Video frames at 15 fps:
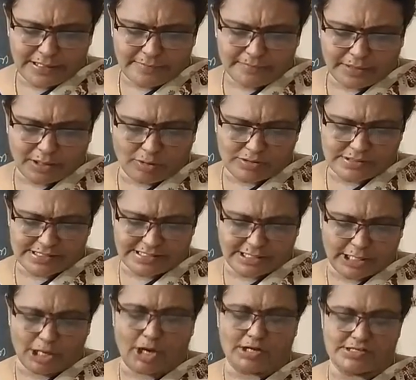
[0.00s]
Pronounce as
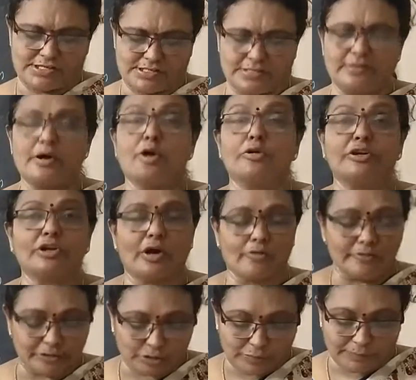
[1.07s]
chaos. How
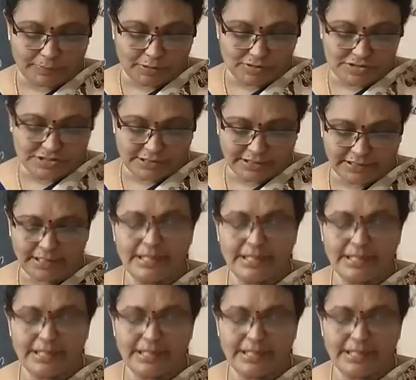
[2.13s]
we should pronounce it?